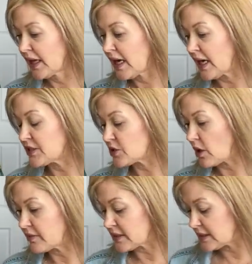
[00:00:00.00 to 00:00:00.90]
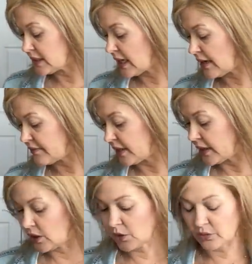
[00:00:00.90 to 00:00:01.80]
I do obviously have a
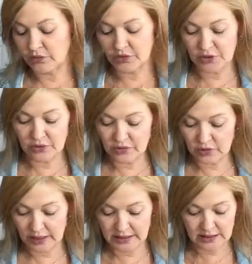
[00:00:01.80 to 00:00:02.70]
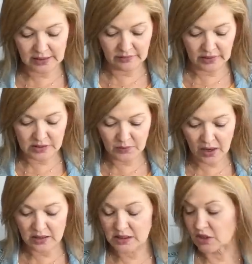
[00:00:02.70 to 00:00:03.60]
code for you if you'd like to give this
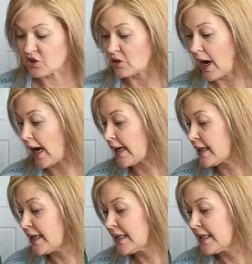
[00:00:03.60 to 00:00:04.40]
box a try.